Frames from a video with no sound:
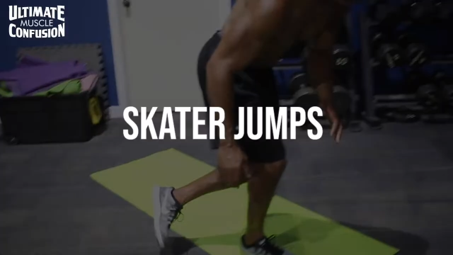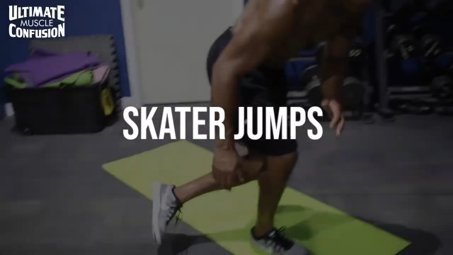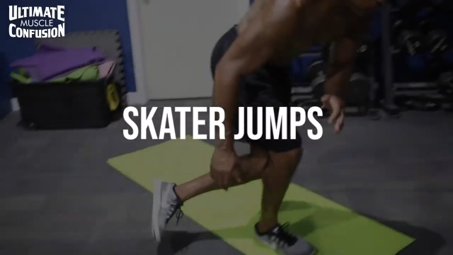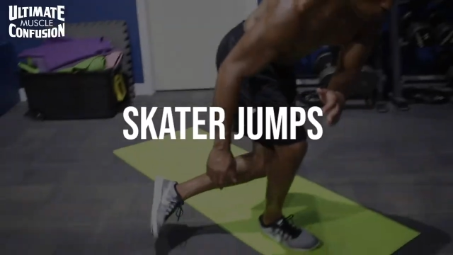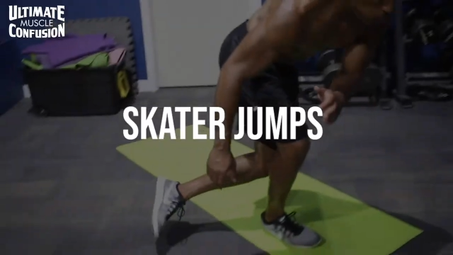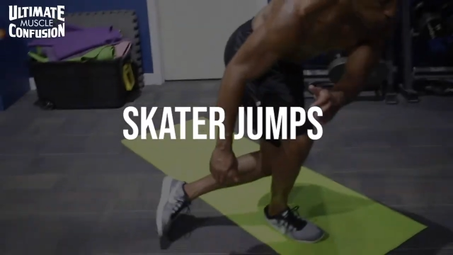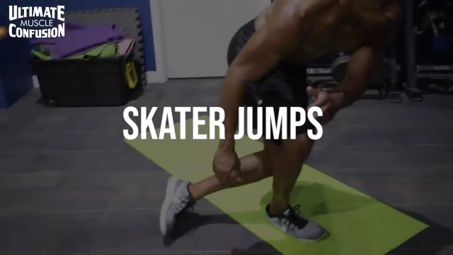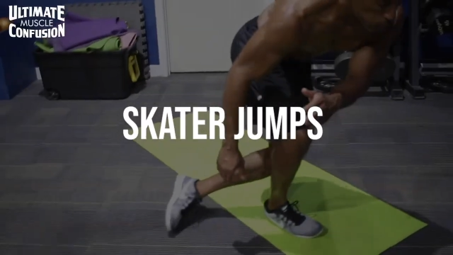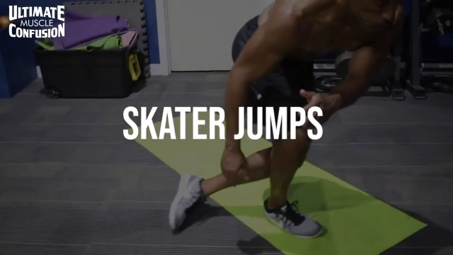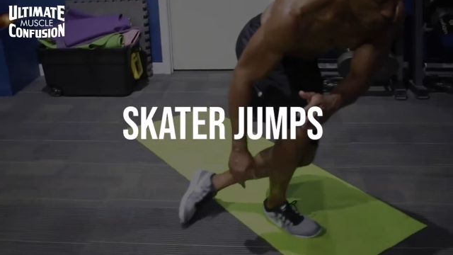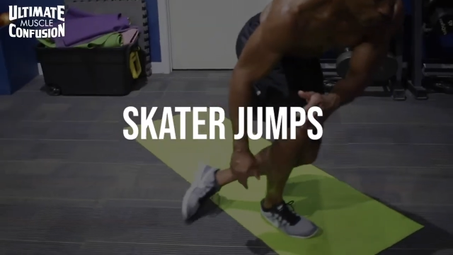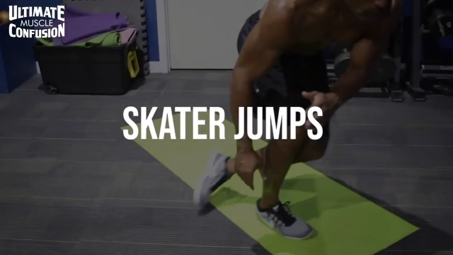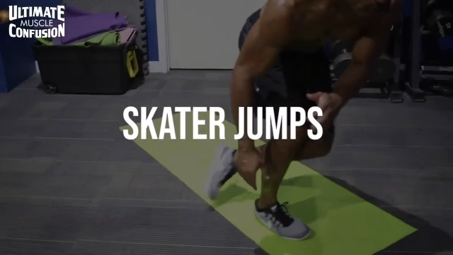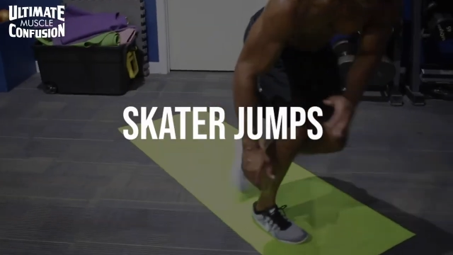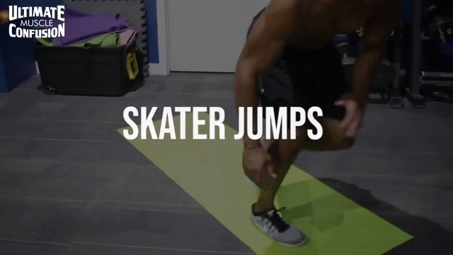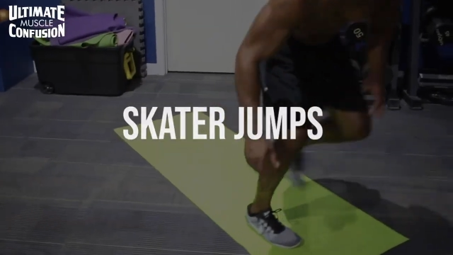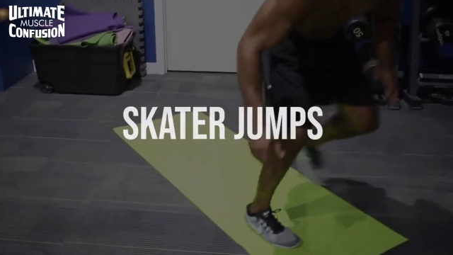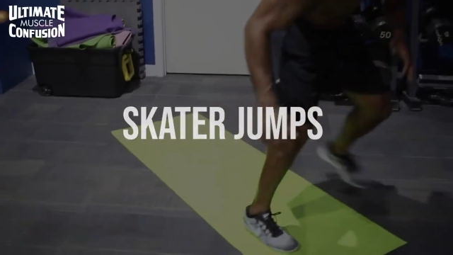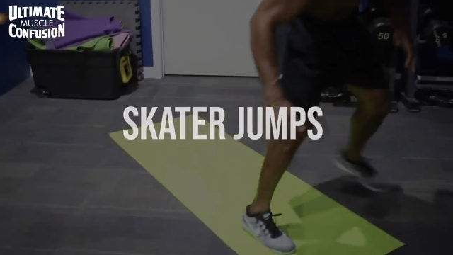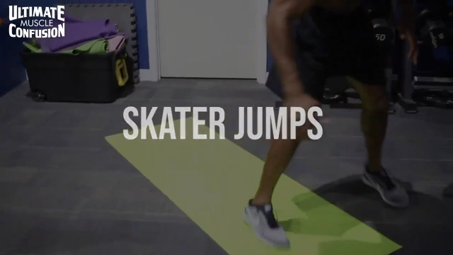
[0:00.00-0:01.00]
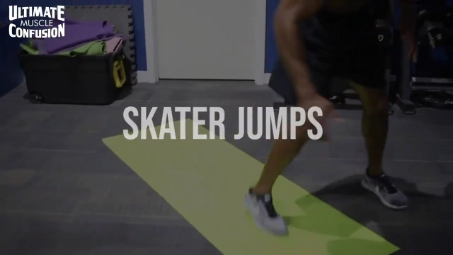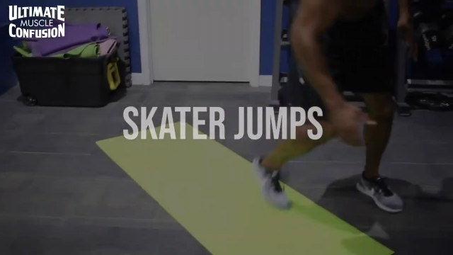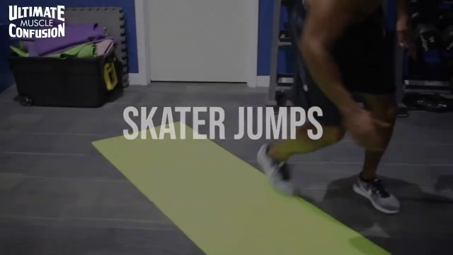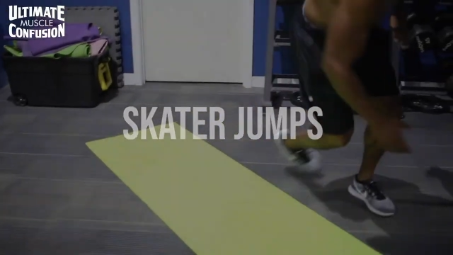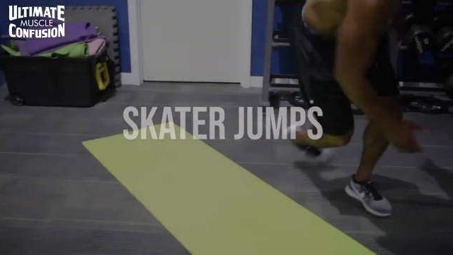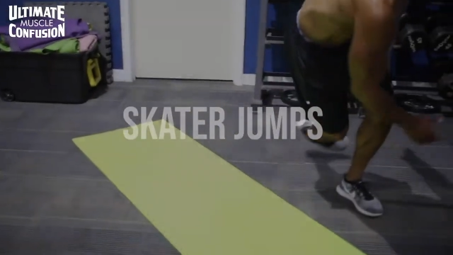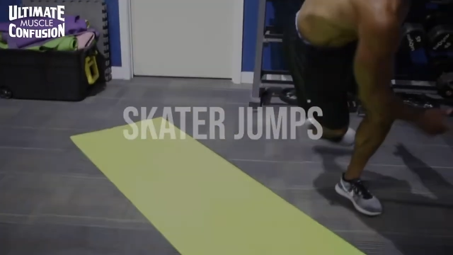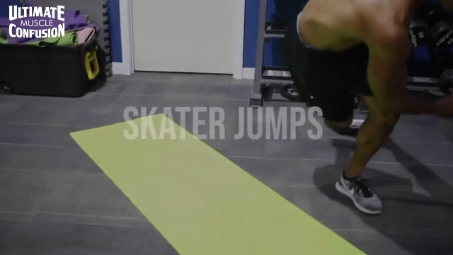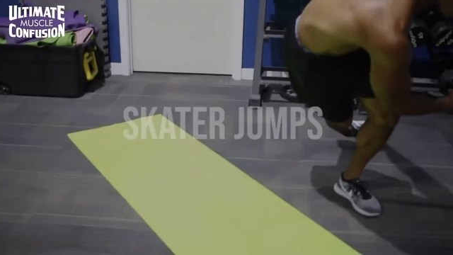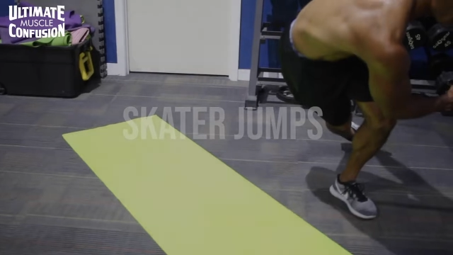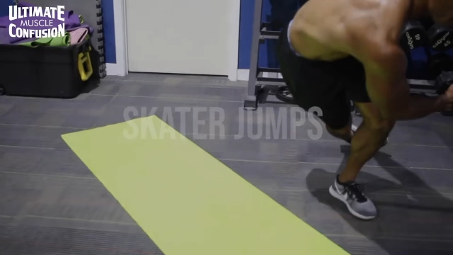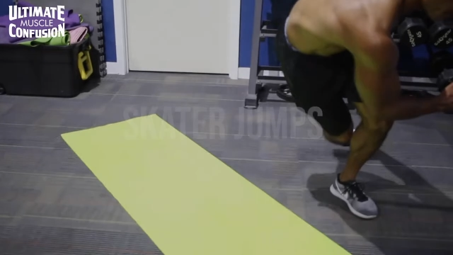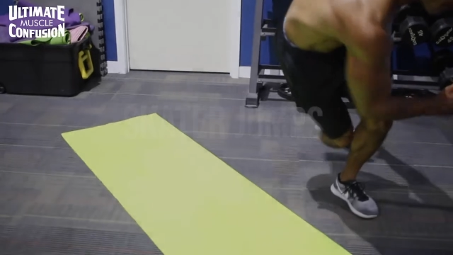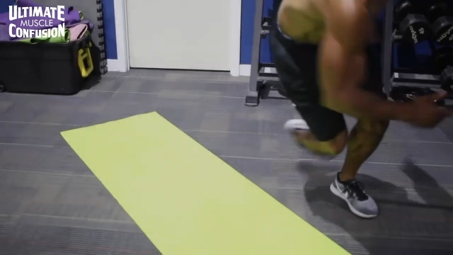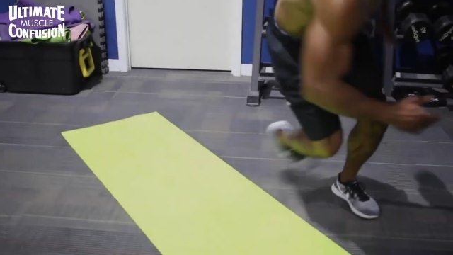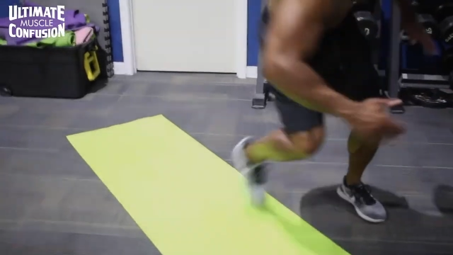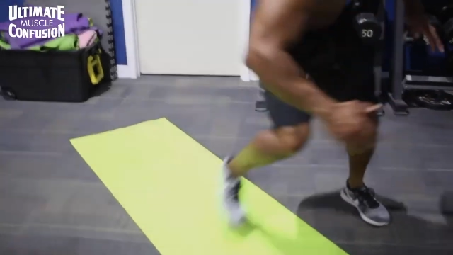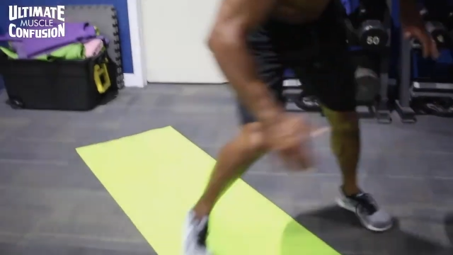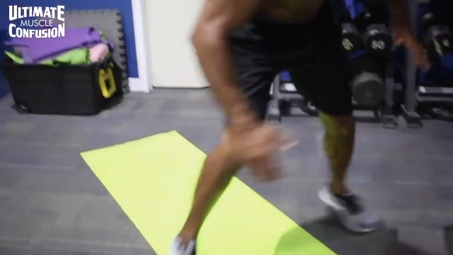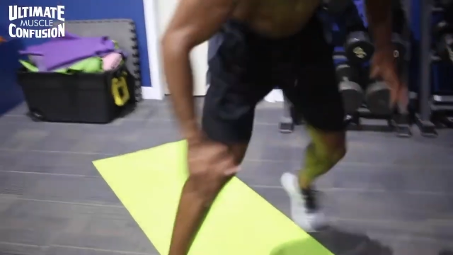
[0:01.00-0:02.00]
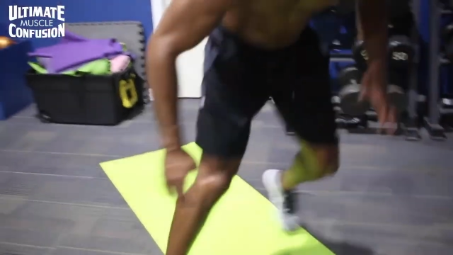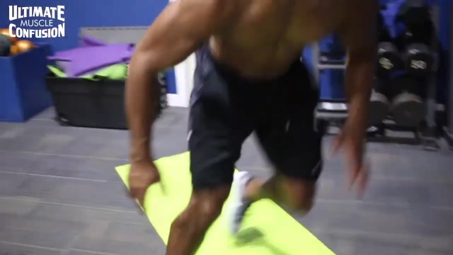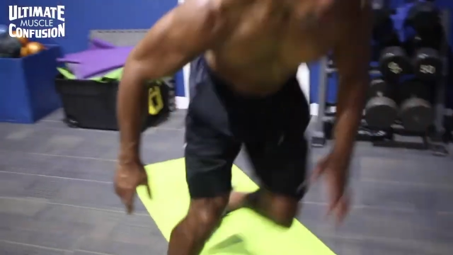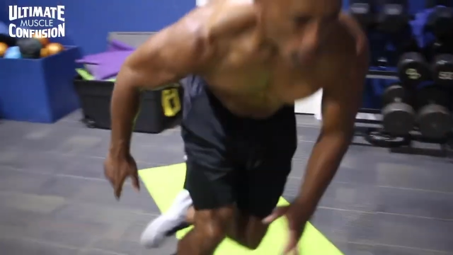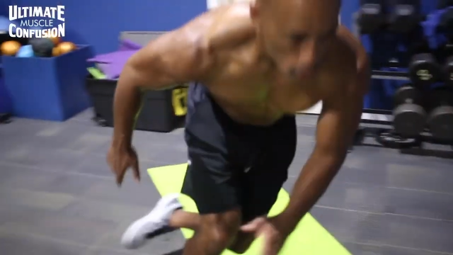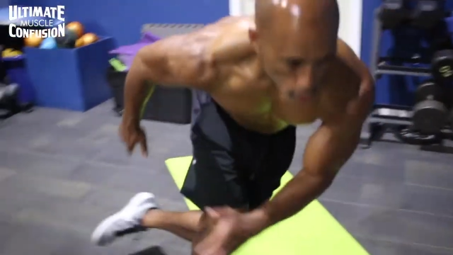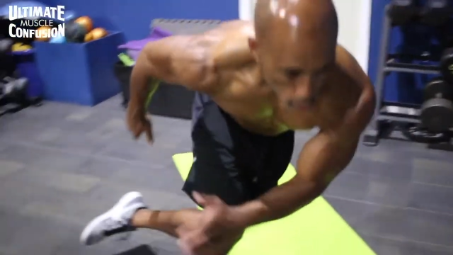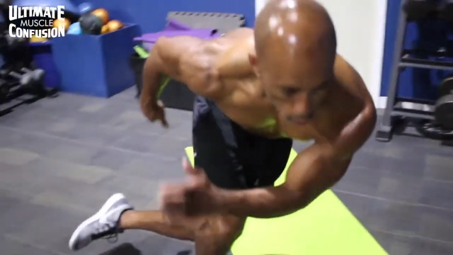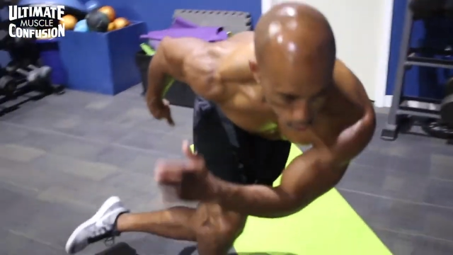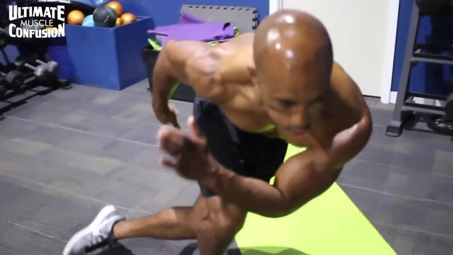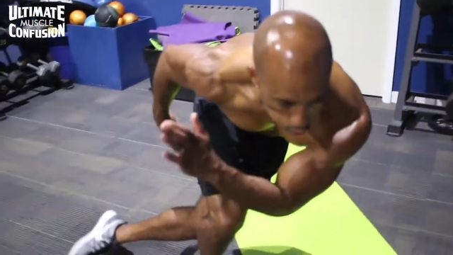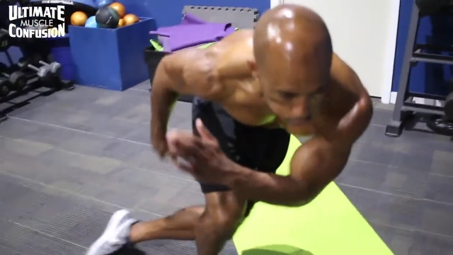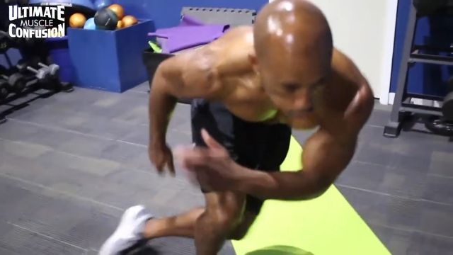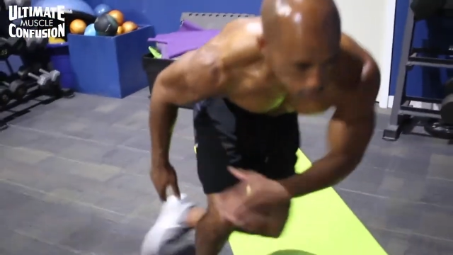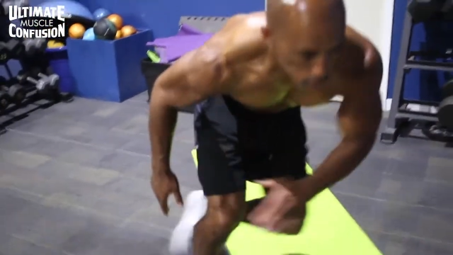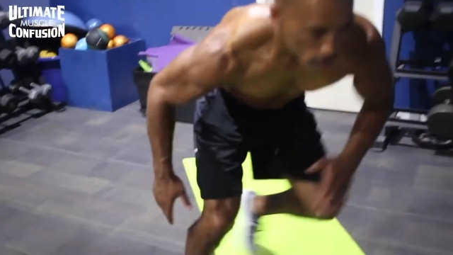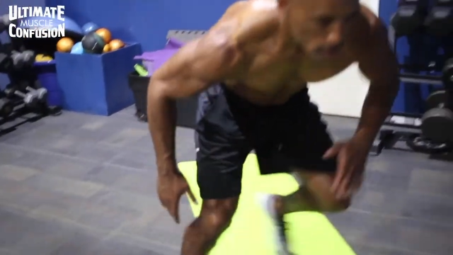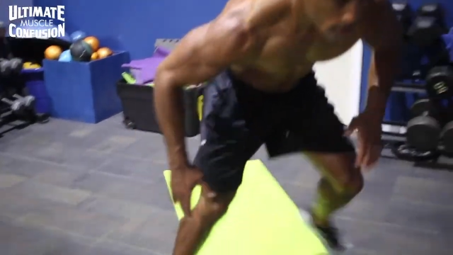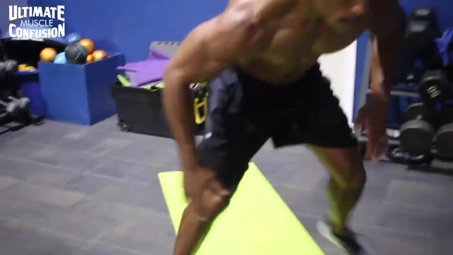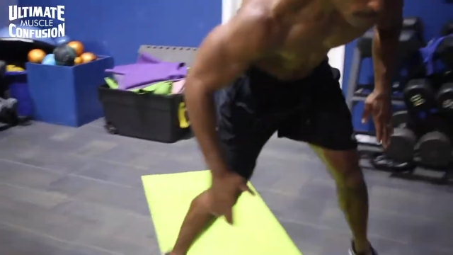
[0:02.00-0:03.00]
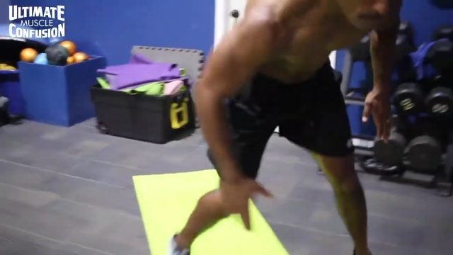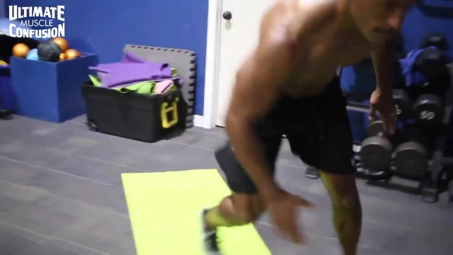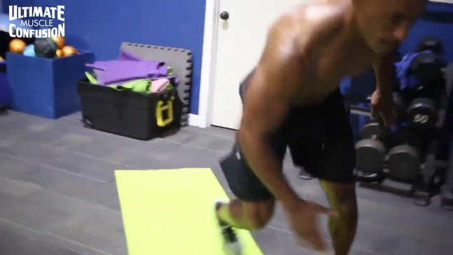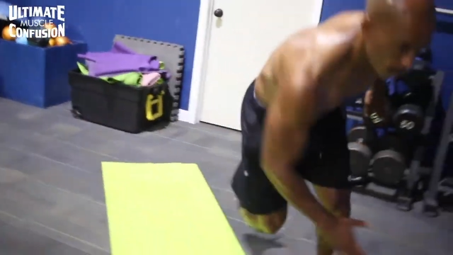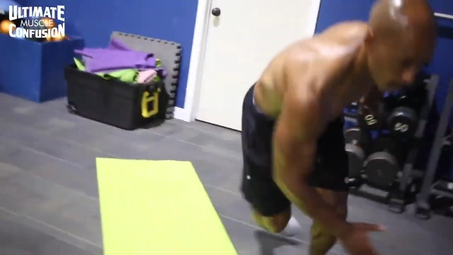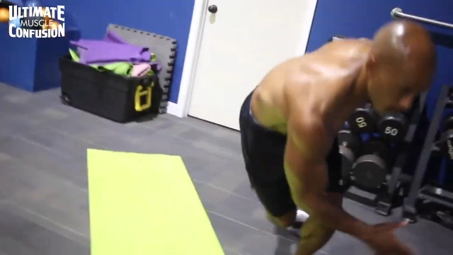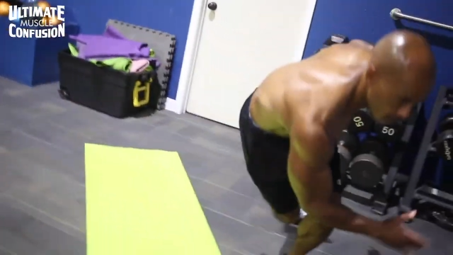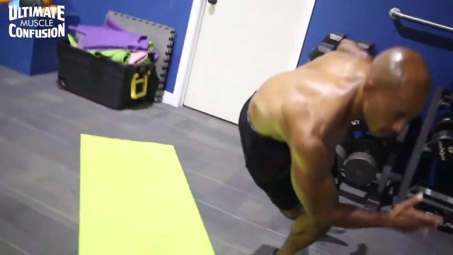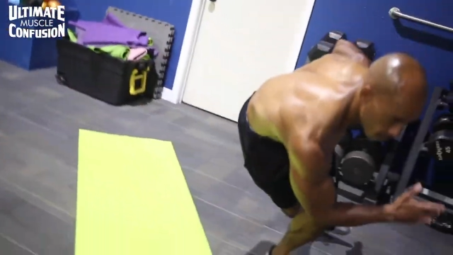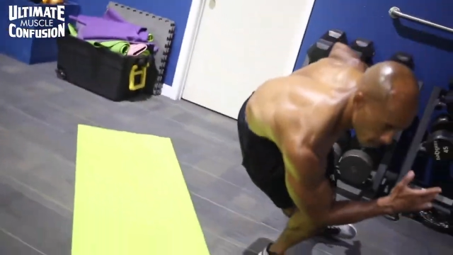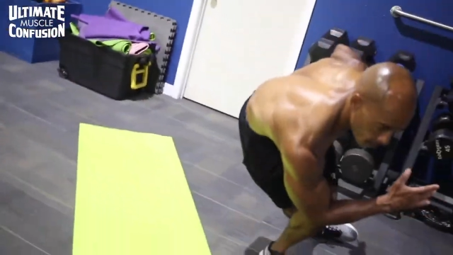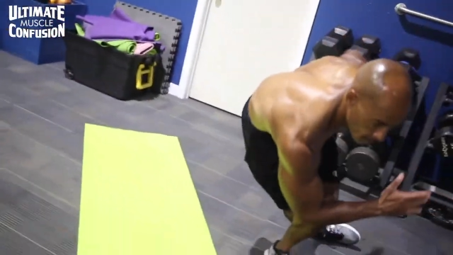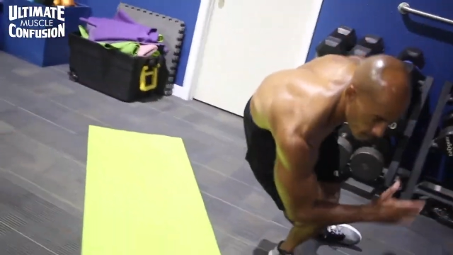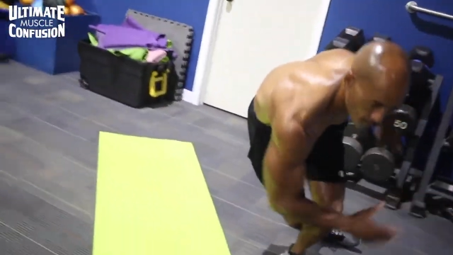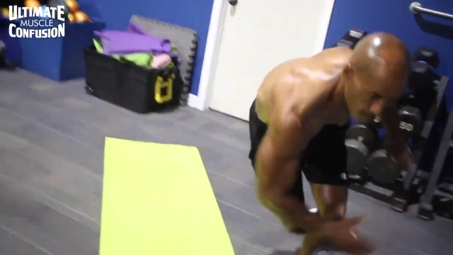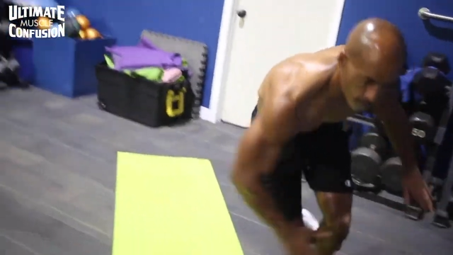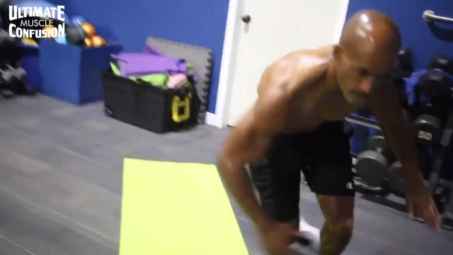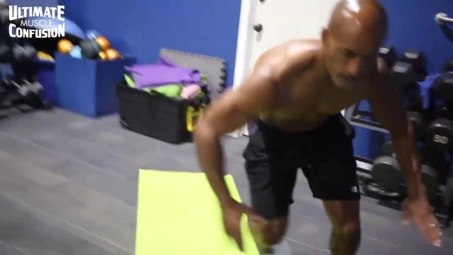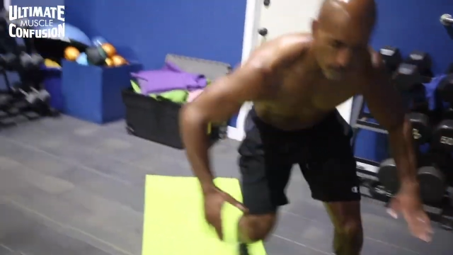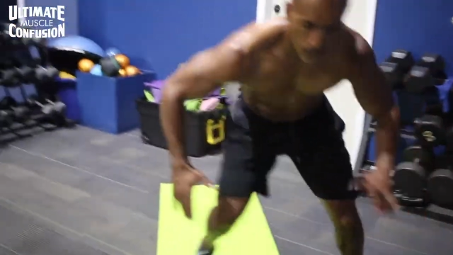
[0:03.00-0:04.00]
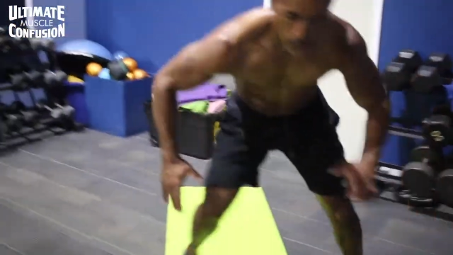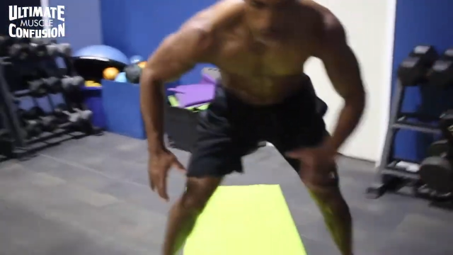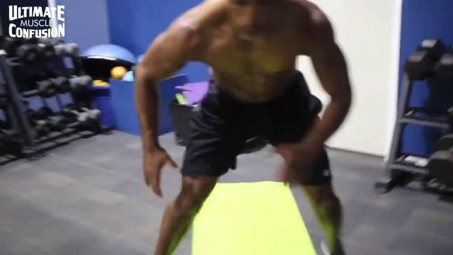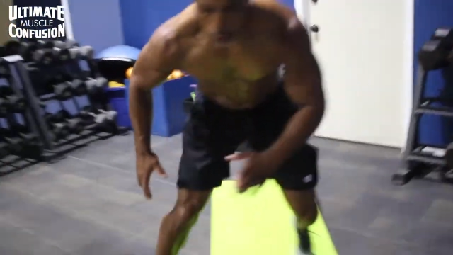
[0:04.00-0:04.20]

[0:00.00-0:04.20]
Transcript: (no speaker visible)